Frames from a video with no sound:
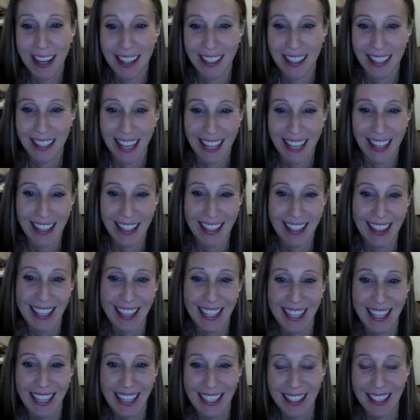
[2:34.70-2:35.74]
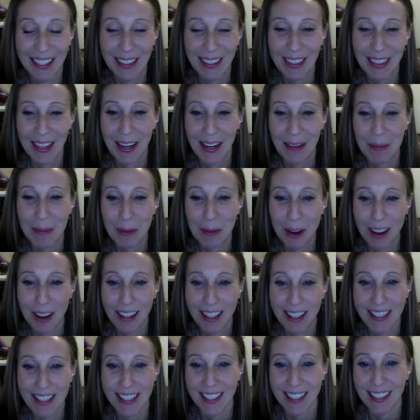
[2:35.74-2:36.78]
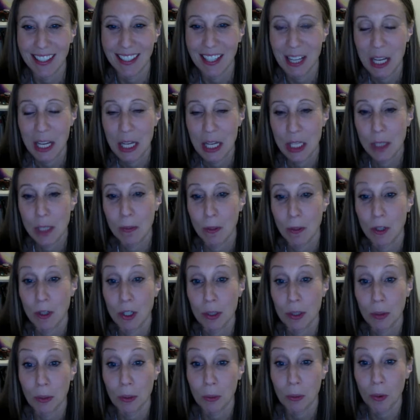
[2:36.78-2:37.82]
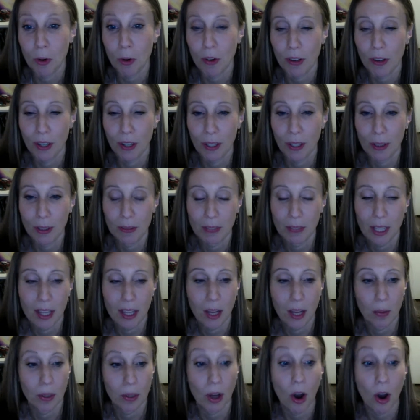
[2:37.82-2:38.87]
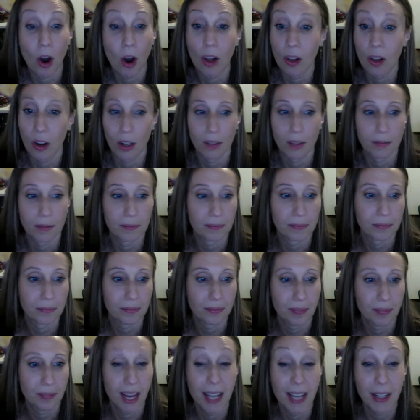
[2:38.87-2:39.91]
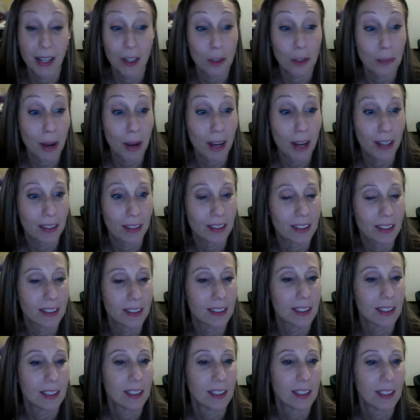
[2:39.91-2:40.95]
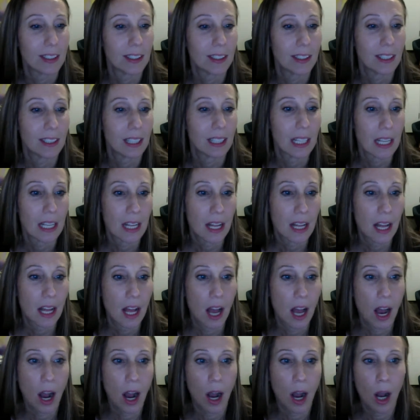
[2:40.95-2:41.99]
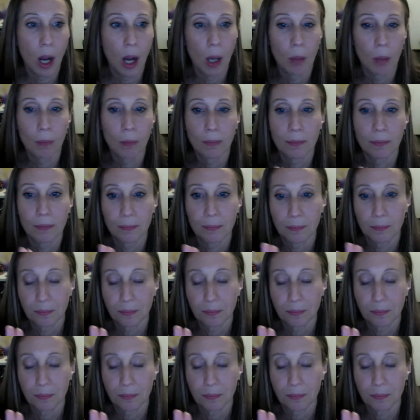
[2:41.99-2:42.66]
that I that I brought as a spiritual warrior that we all are. Hi Irma. Um,